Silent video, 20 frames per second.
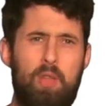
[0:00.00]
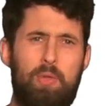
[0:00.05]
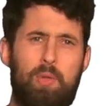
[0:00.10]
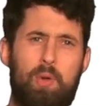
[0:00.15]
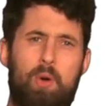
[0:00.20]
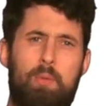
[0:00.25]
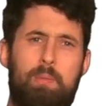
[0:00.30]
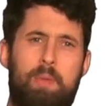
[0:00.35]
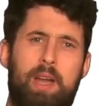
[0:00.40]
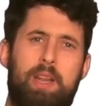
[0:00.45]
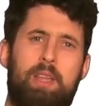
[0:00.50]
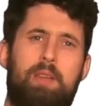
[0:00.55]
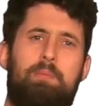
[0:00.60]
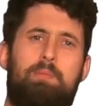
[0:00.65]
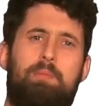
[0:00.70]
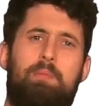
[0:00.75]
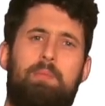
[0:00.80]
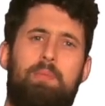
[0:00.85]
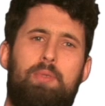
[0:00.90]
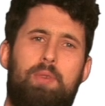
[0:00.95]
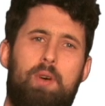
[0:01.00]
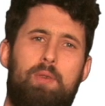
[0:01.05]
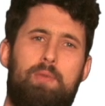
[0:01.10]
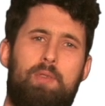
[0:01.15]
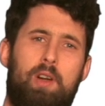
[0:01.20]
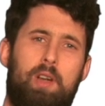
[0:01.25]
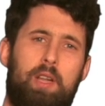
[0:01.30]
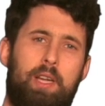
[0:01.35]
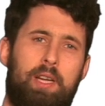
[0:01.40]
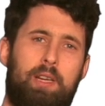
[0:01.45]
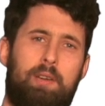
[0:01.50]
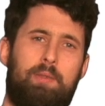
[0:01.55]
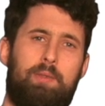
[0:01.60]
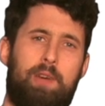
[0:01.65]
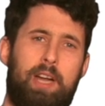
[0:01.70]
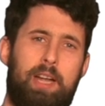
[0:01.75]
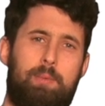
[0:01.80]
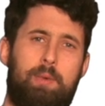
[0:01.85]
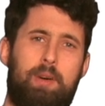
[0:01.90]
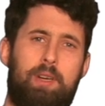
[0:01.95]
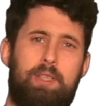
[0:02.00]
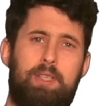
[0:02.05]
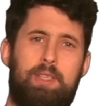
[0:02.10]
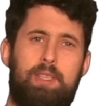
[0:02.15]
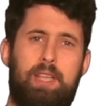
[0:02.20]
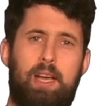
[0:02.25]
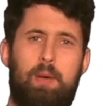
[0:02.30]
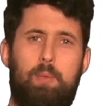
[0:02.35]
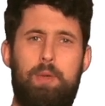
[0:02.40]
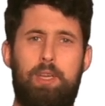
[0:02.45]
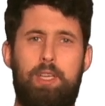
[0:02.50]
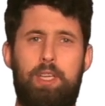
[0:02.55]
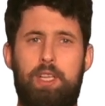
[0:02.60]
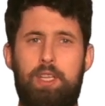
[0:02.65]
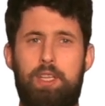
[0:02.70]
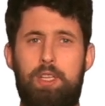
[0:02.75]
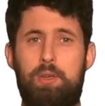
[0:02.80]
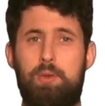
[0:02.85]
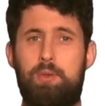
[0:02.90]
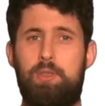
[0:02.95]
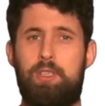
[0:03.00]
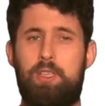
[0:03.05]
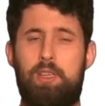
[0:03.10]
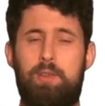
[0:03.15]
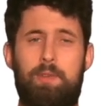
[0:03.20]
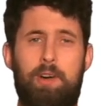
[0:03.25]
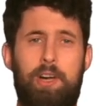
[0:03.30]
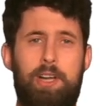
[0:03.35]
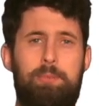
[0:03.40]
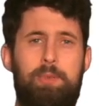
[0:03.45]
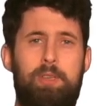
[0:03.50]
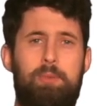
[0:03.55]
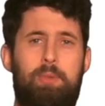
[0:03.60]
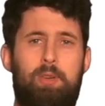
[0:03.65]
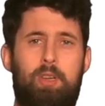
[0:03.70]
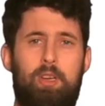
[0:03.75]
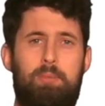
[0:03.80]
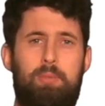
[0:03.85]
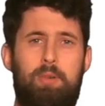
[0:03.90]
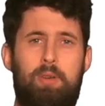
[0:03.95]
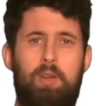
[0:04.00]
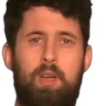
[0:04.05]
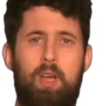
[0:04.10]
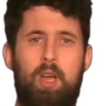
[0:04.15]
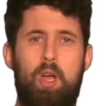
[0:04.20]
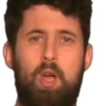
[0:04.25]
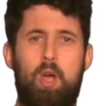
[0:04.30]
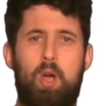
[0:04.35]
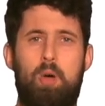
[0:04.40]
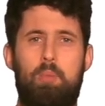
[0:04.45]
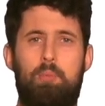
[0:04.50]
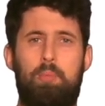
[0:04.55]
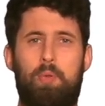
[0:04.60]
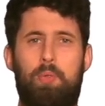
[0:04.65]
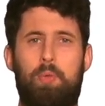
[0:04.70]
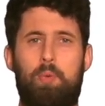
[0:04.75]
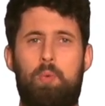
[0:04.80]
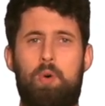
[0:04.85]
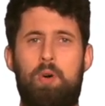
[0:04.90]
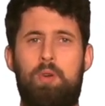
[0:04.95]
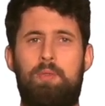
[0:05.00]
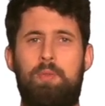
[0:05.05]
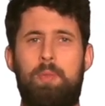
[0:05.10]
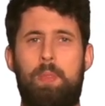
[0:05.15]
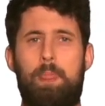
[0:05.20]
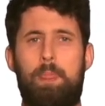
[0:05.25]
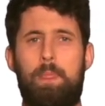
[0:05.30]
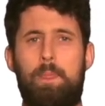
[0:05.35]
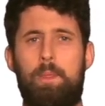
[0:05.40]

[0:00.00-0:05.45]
There are many profiling frameworks that we can use to divide people up, but the one